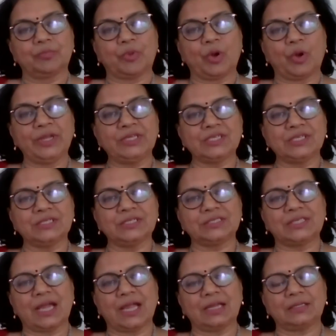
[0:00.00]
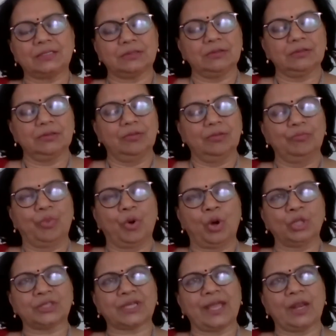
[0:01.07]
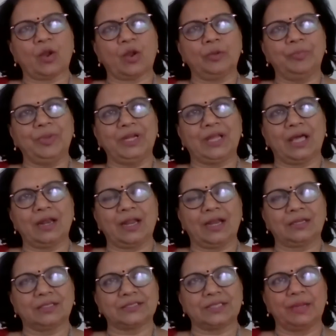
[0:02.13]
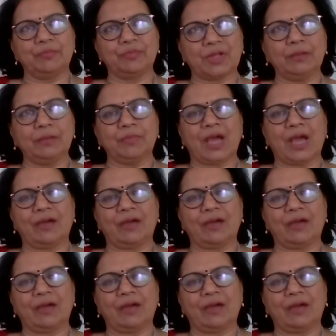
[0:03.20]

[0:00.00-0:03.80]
The point is that both cannot be done at the same time,